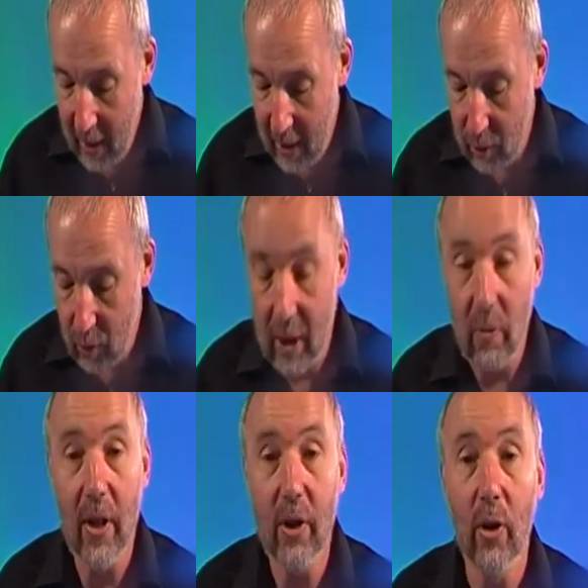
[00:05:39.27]
It's really,
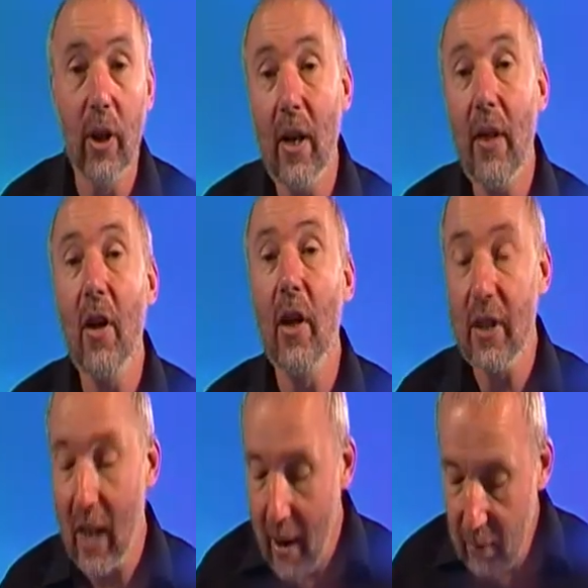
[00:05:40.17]
really good. Oneithiel
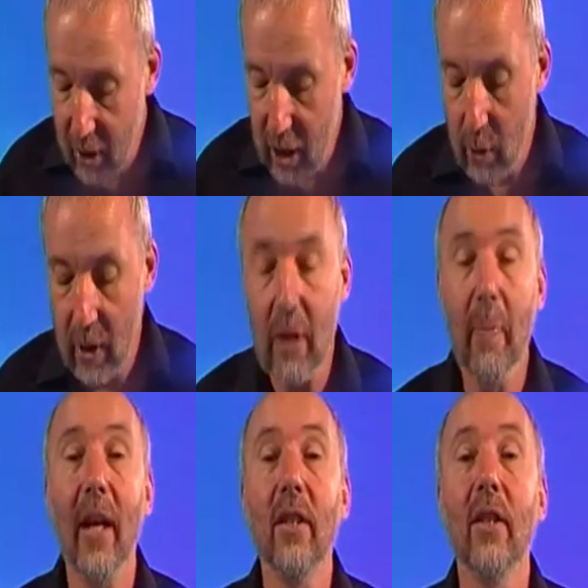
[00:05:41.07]
is everything you
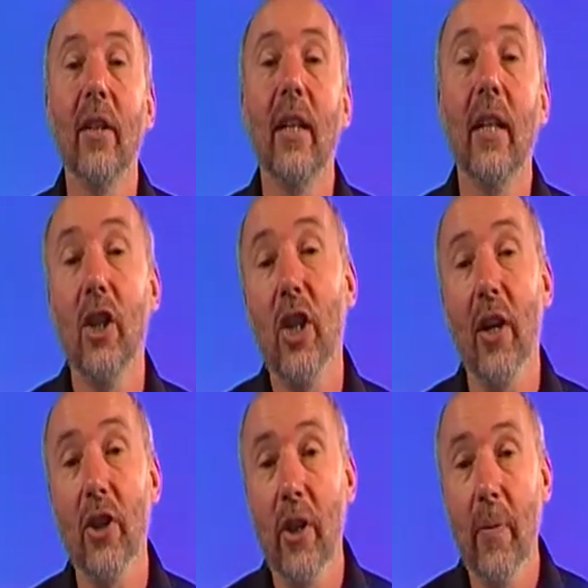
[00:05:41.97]
expect in a
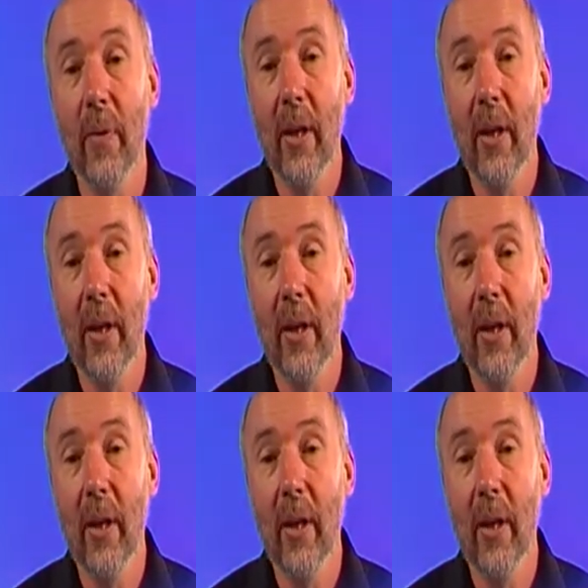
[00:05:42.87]
judge.